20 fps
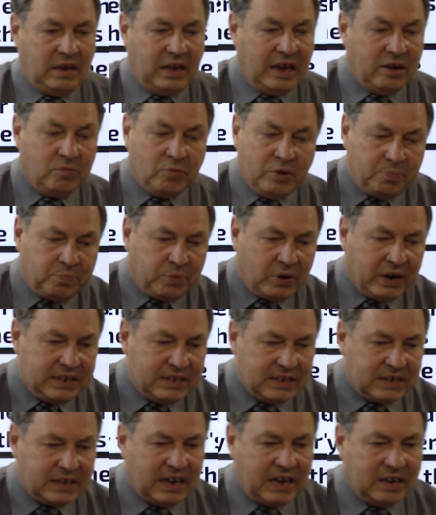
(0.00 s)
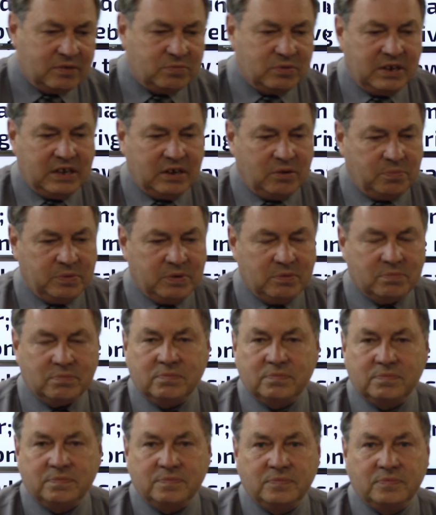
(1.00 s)
And we prayed that God would help him
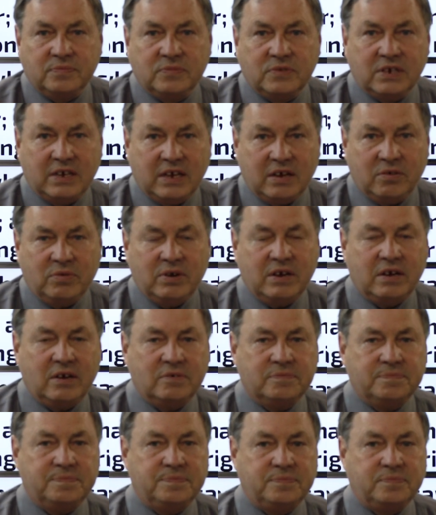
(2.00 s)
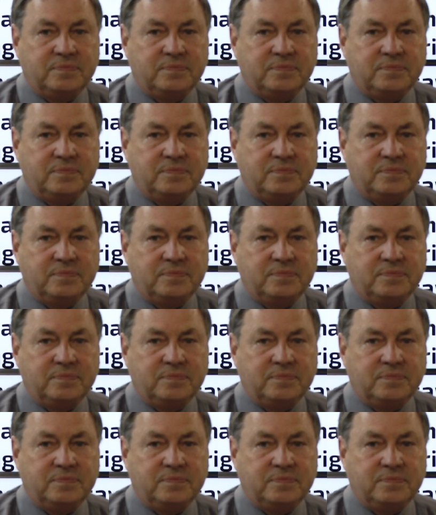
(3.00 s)
to get well.